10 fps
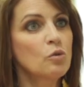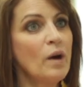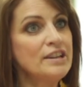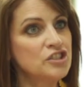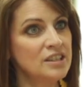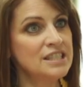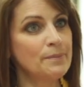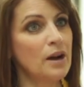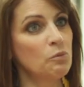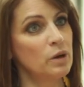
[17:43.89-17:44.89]
questions
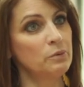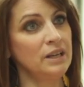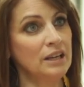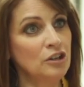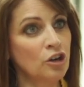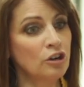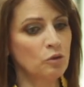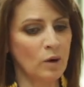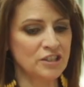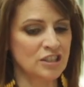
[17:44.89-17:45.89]
about what we had
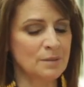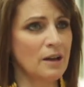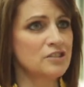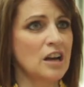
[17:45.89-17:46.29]
learned, questions about